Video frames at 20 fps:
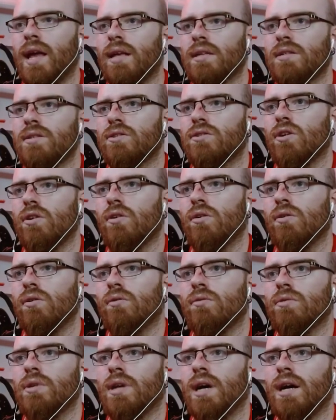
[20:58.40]
Yeah,
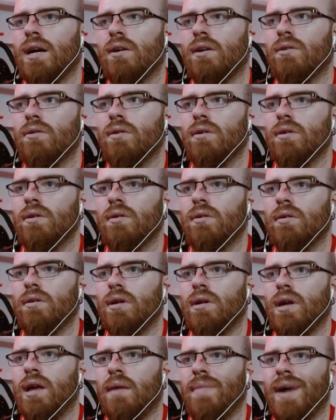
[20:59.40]
so now,
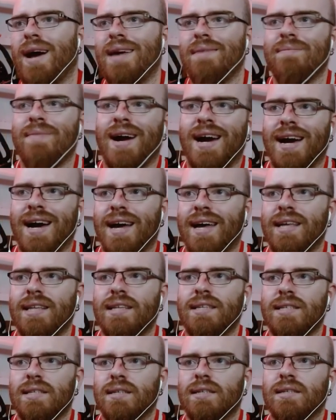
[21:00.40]
in my
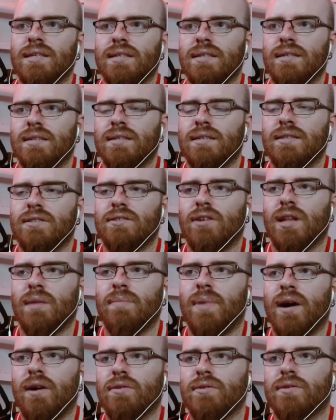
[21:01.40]
mind, it's all
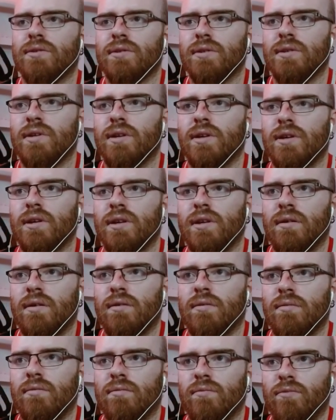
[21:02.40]
about
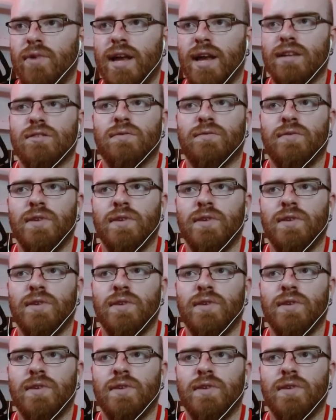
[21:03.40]
where is